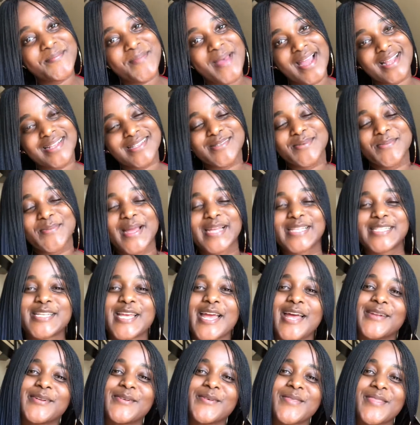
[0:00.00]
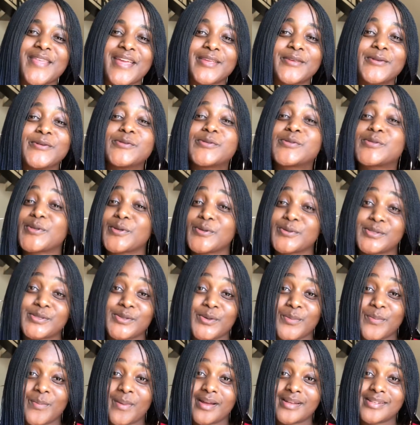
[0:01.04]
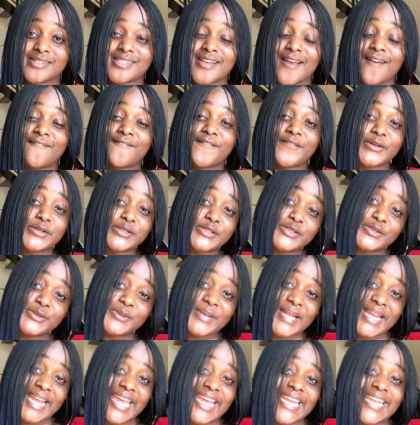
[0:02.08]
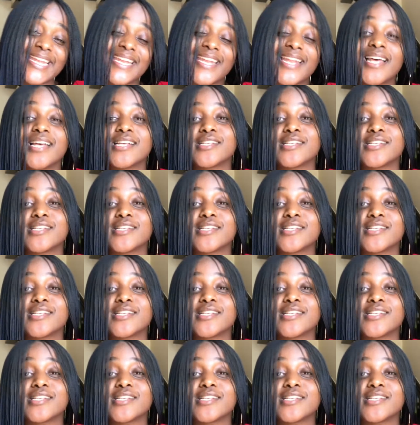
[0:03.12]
back to my channel. Thank you so much for tuning in.